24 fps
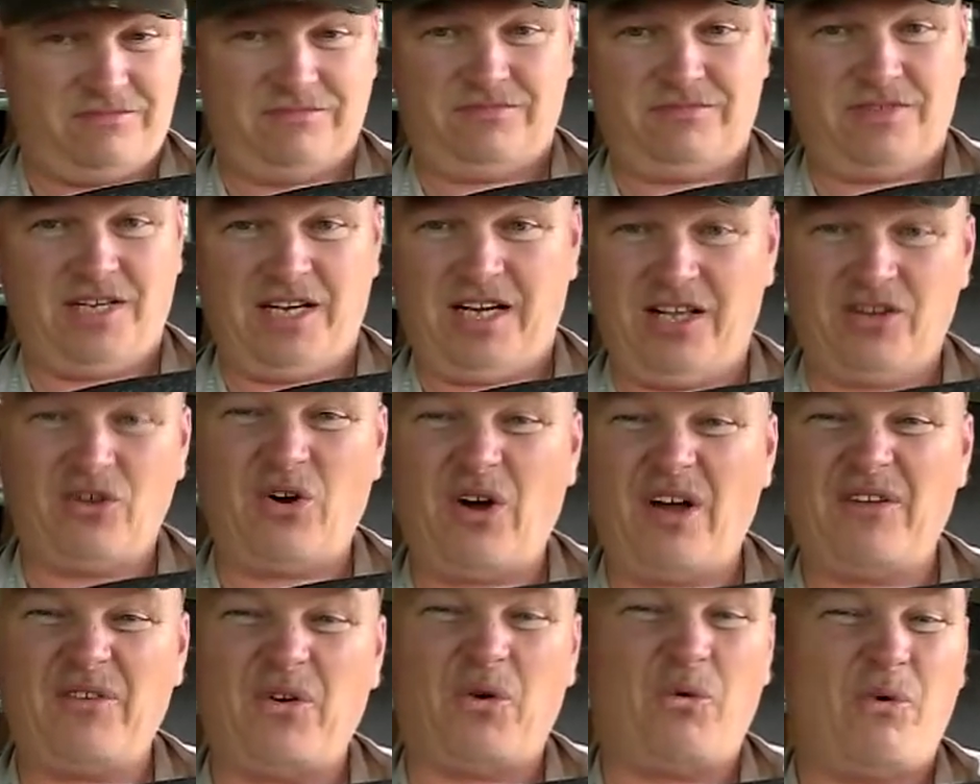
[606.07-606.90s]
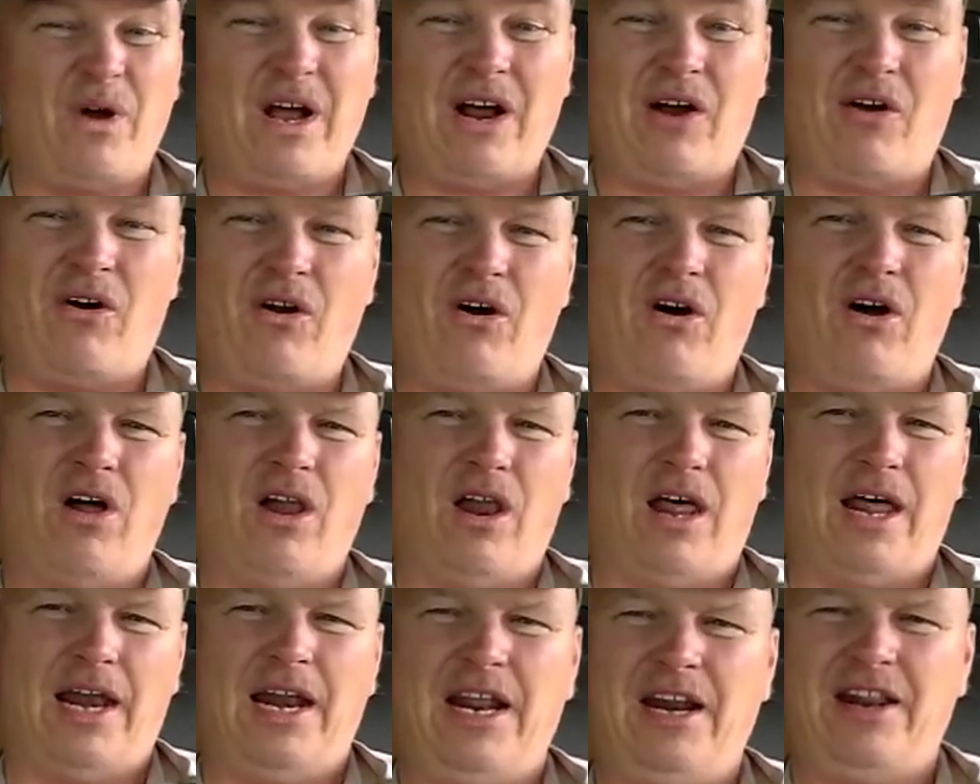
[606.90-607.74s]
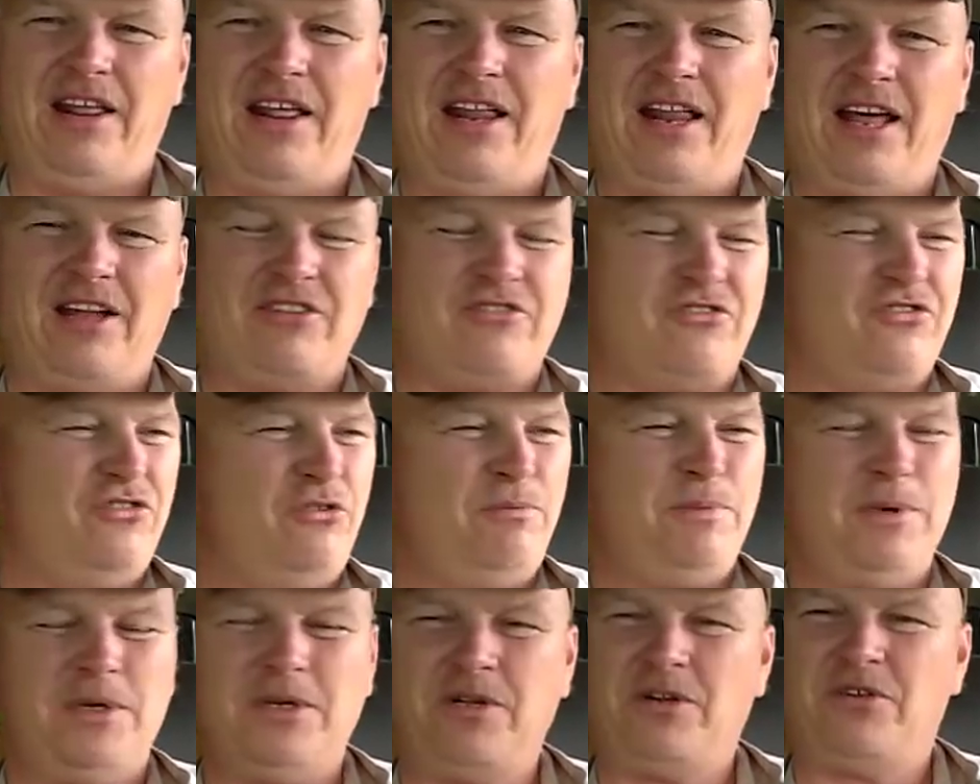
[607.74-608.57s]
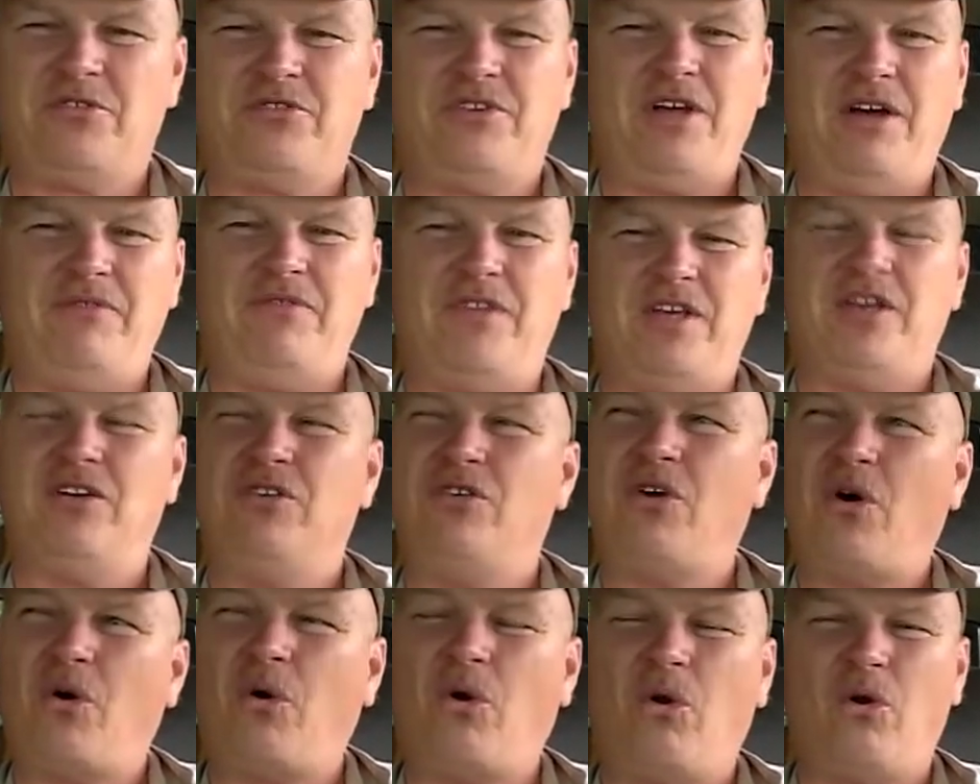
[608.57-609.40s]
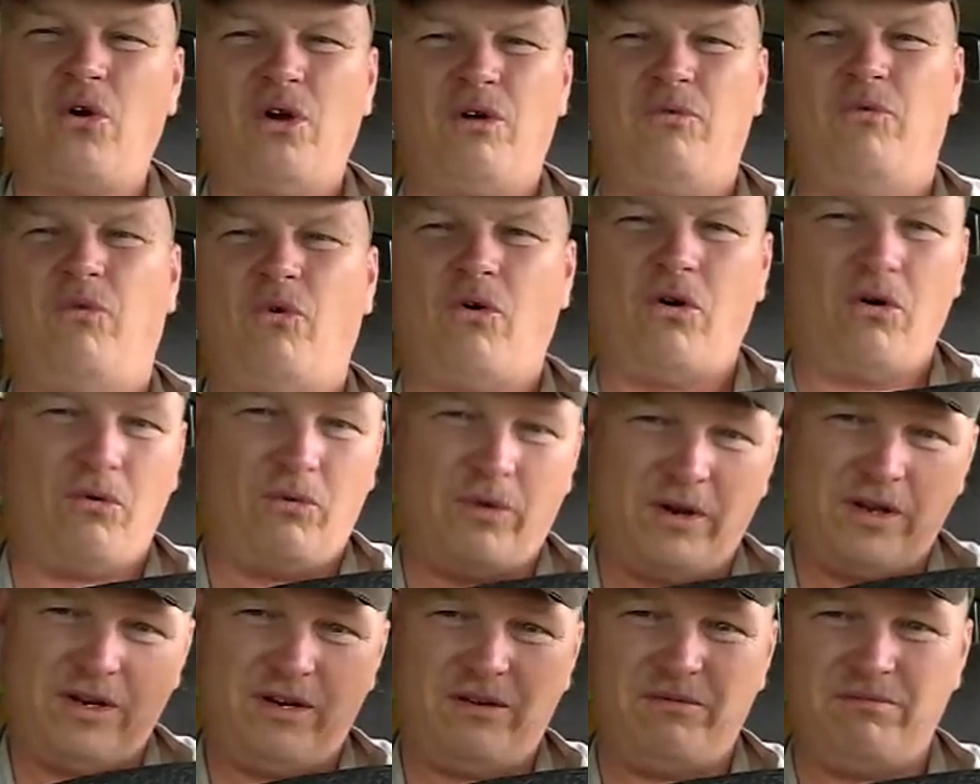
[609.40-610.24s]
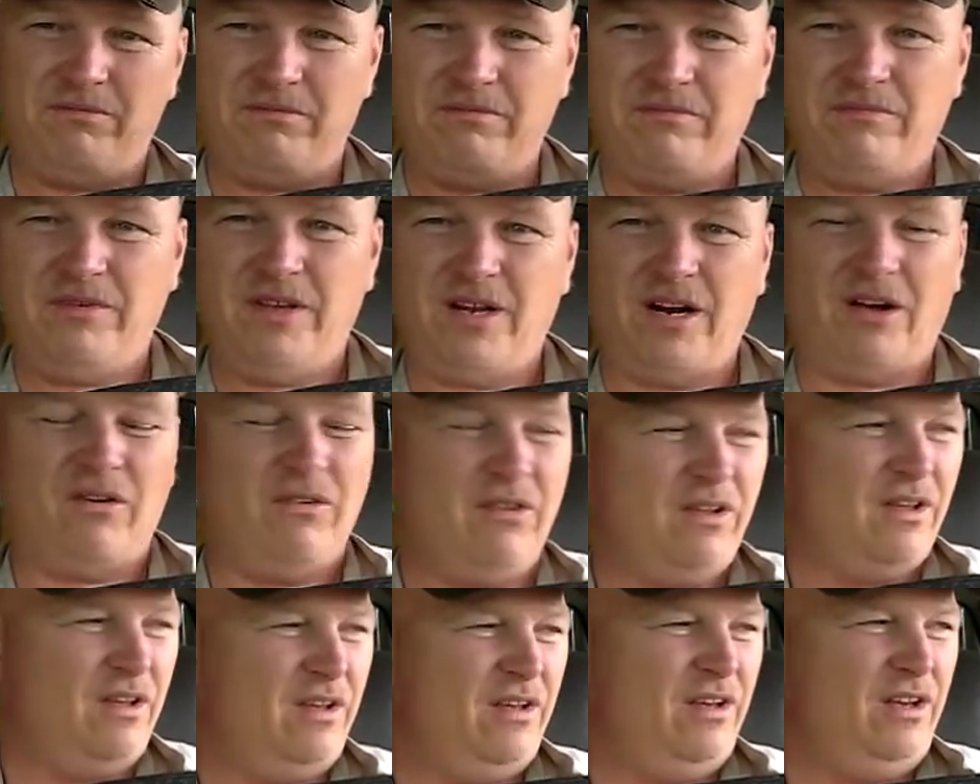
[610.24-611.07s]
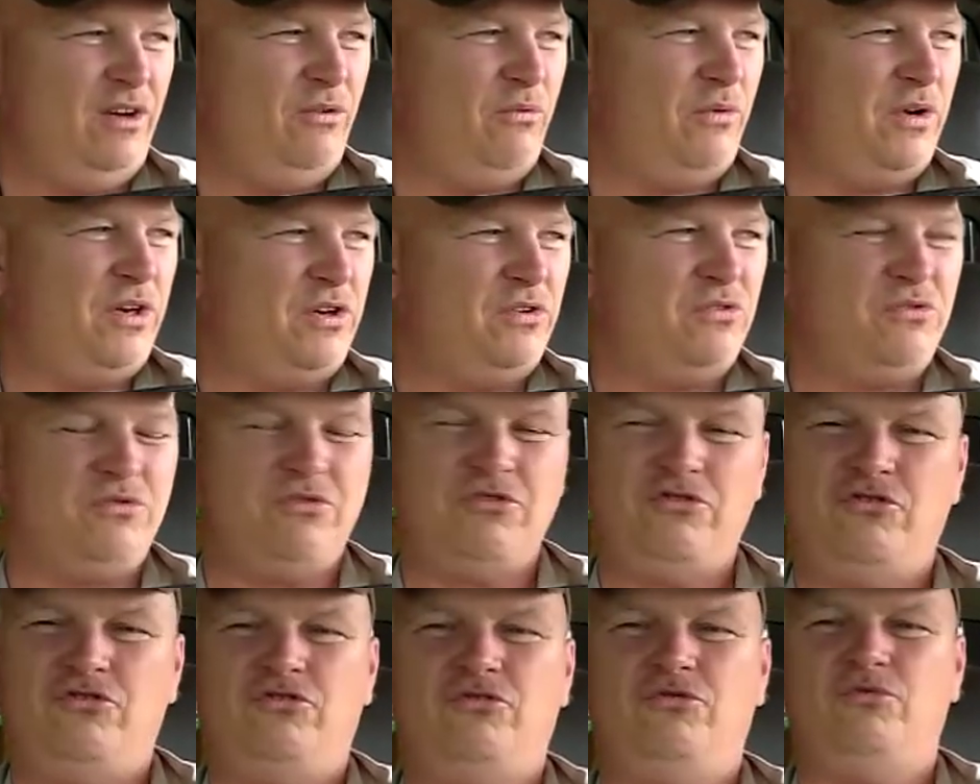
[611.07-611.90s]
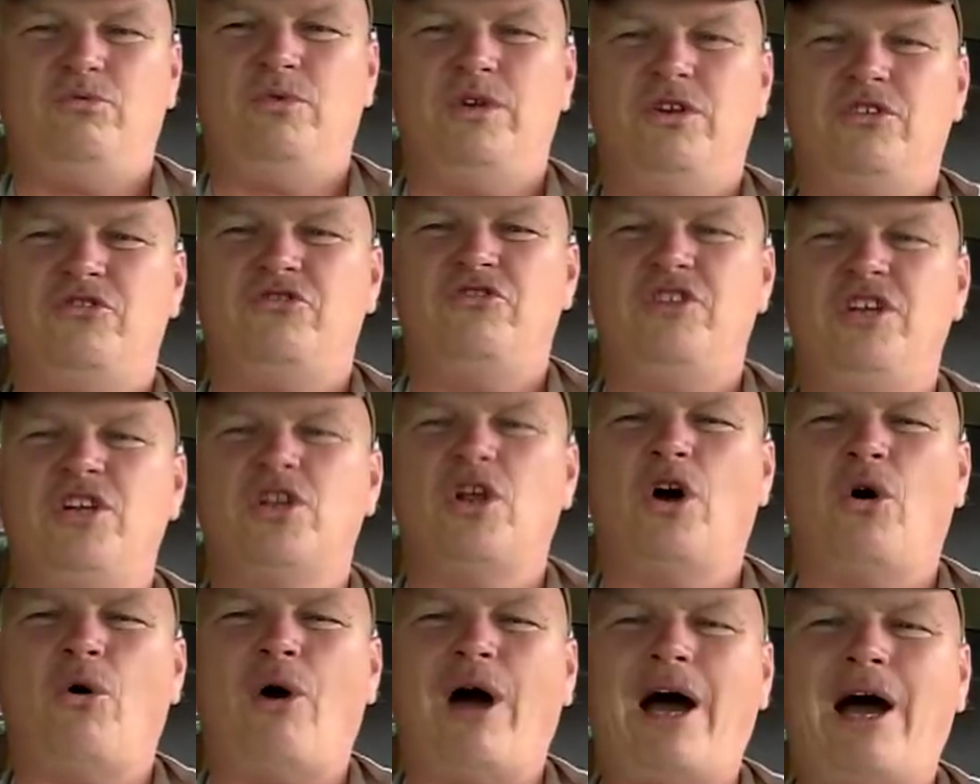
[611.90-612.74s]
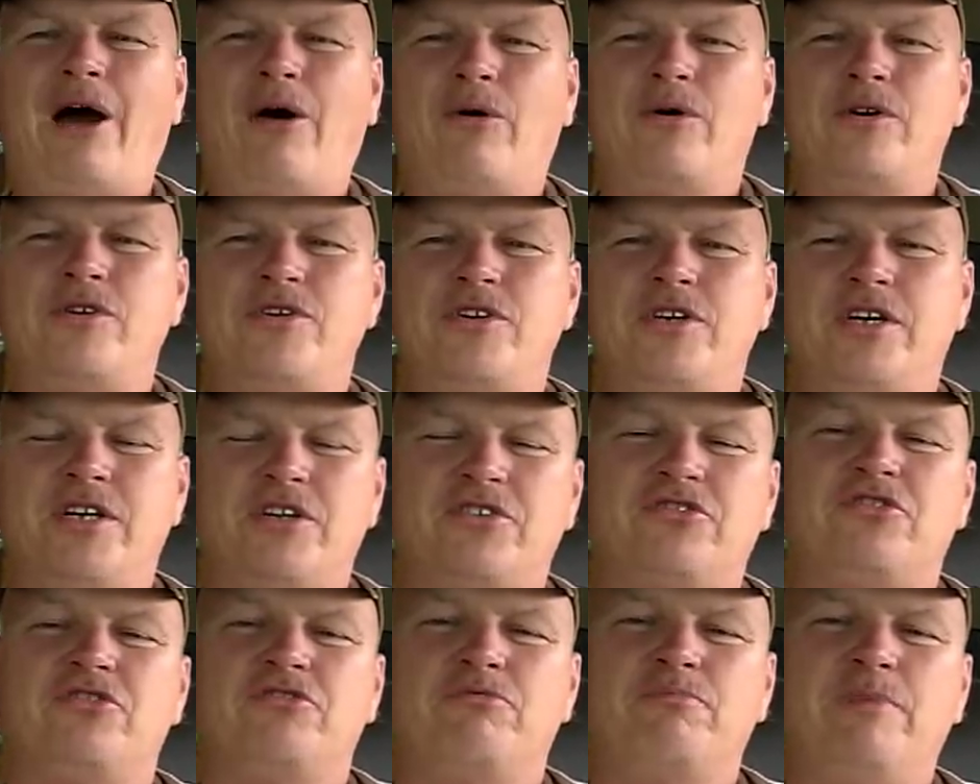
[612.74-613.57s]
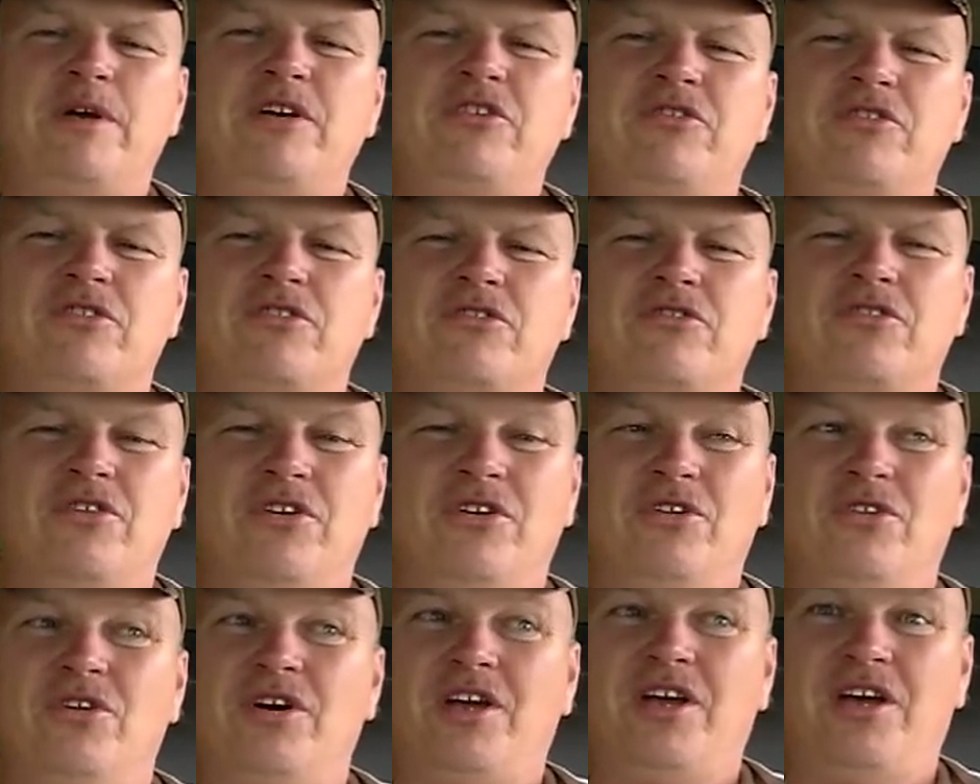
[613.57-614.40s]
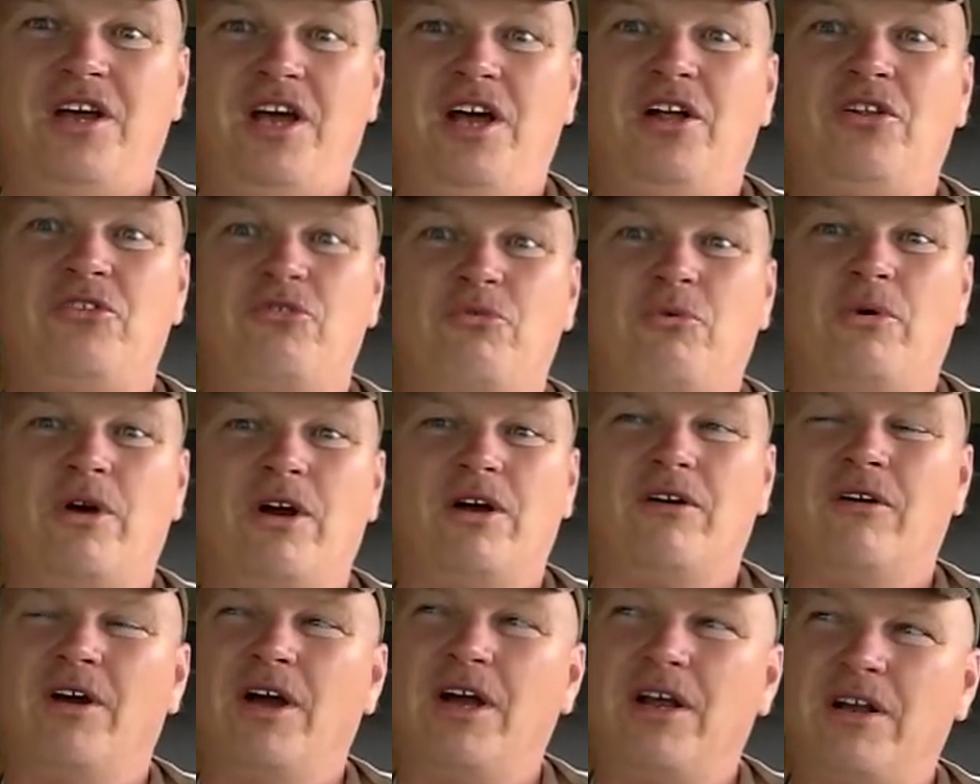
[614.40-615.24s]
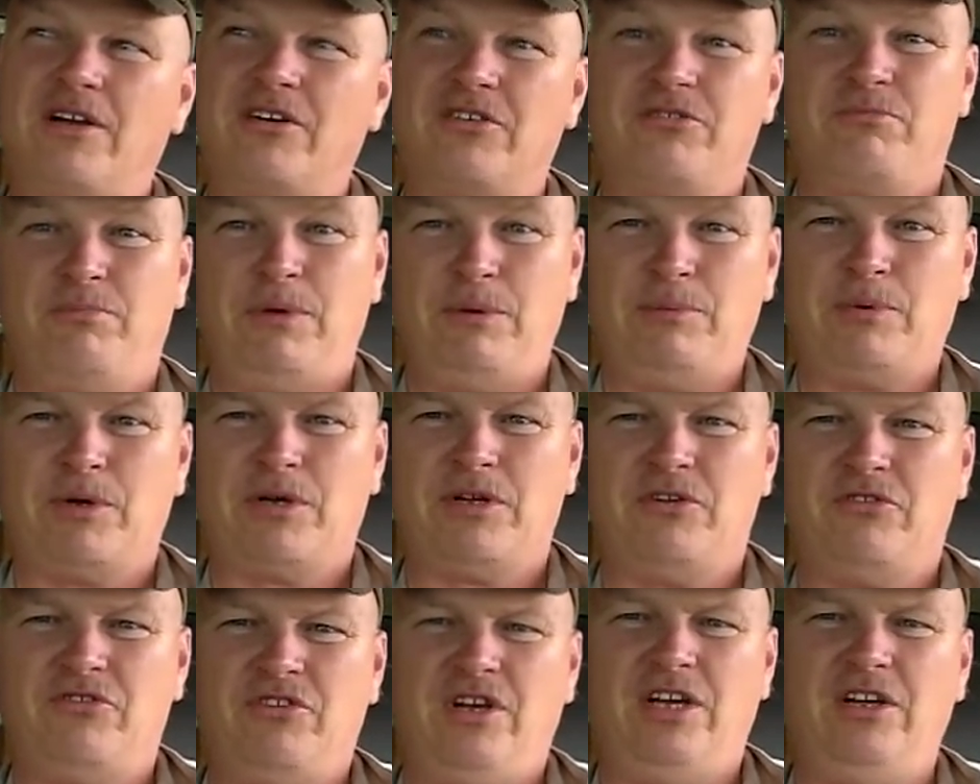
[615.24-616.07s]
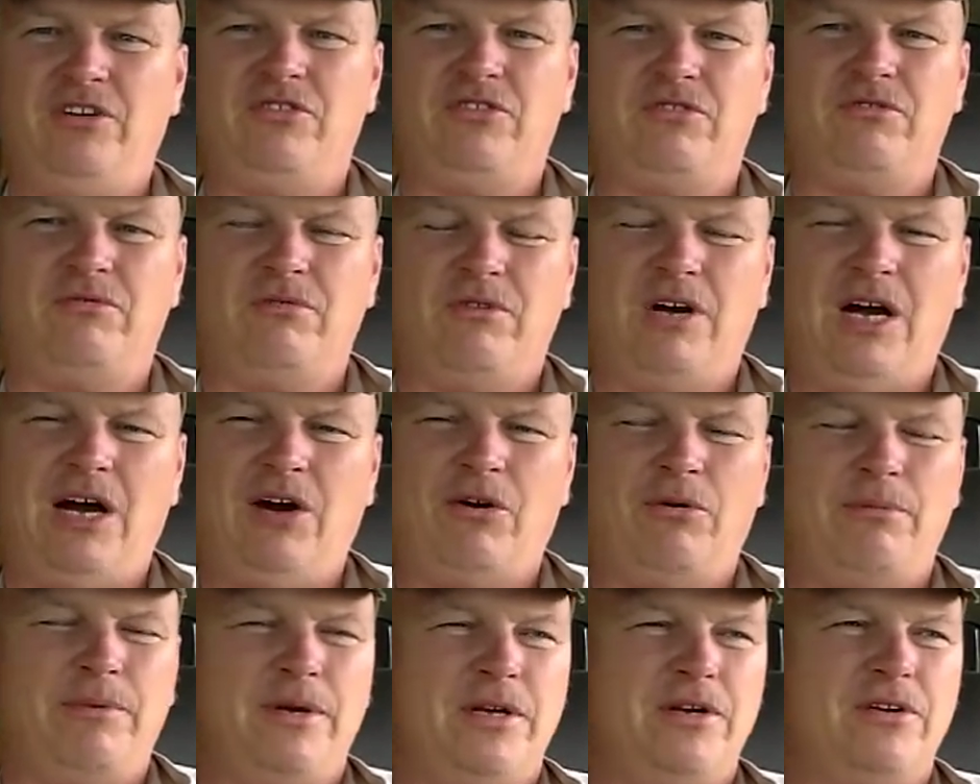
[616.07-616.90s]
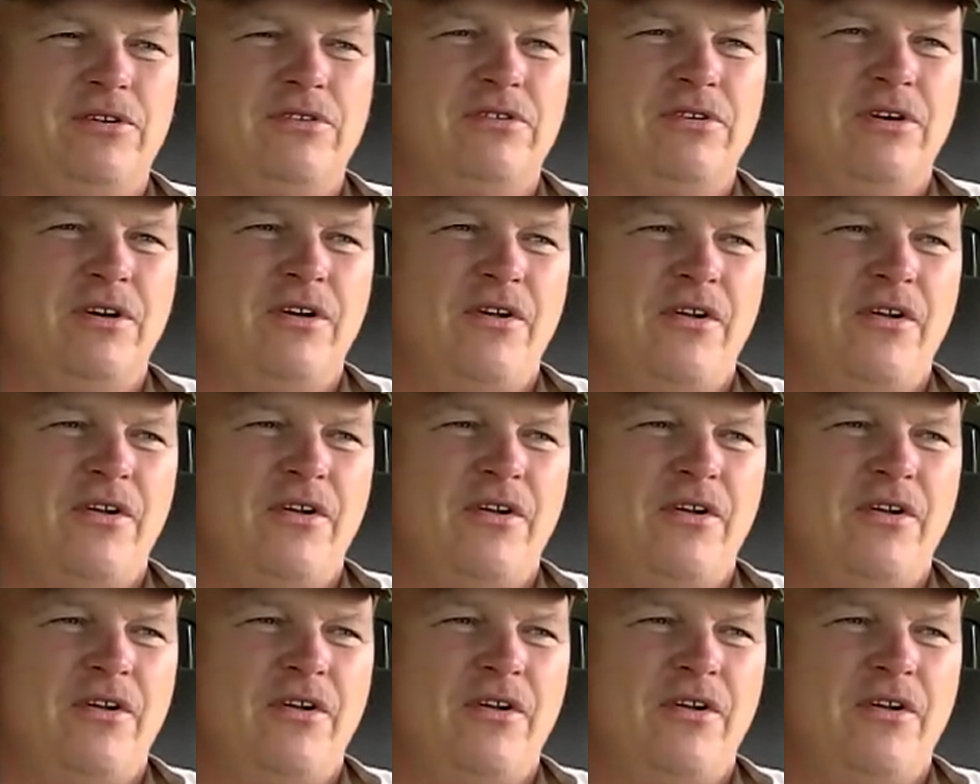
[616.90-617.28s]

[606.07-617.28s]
like I don't have no wear at all on any of that stupid little stuff that you know to look for when you know, when you see low hours, you get suspicious, so you look elsewhere, right? Because people can change hour meters.